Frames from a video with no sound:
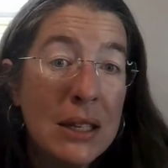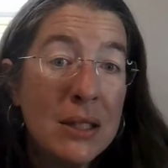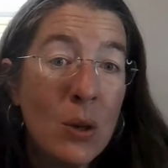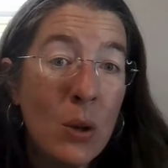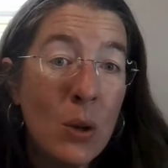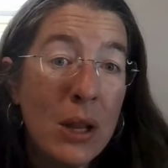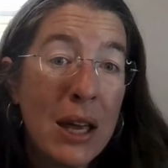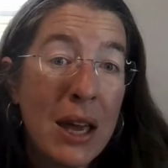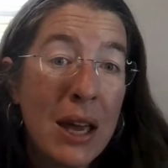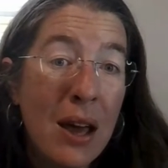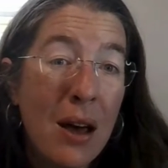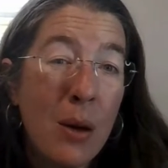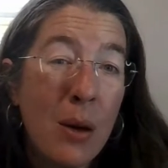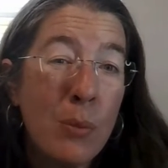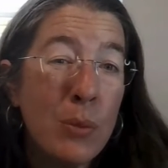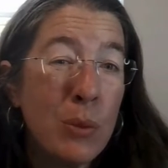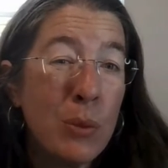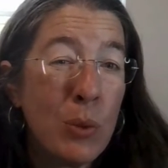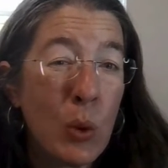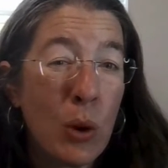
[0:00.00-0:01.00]
only
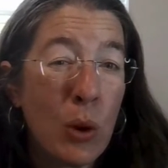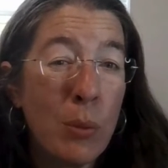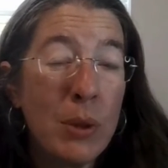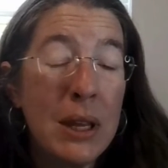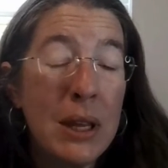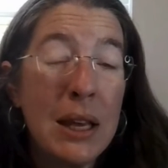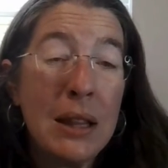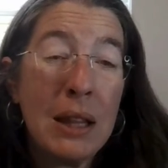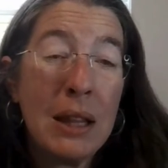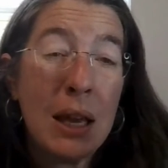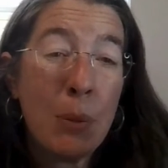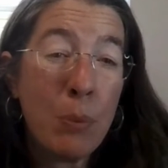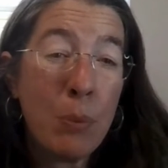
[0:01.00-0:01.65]
come normally in like